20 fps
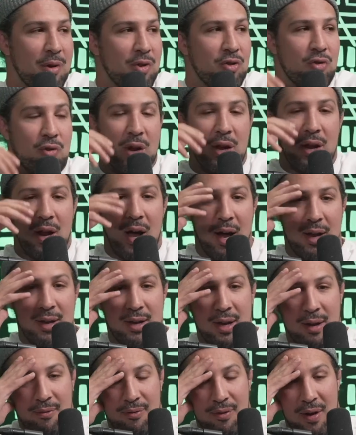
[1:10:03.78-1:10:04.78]
retreat
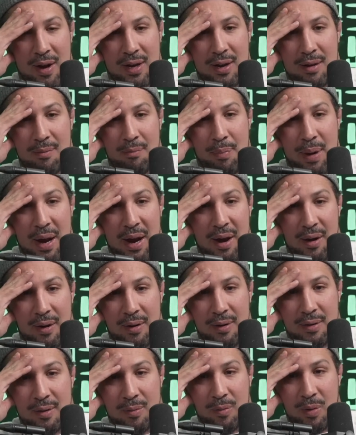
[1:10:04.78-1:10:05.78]
hunting fucking
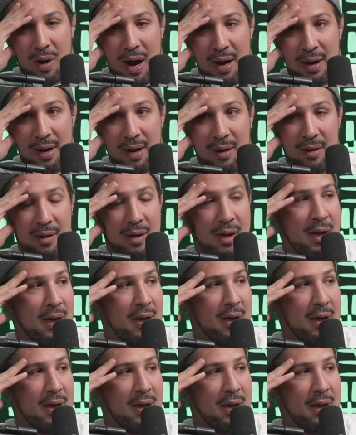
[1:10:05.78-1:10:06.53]
bears where I need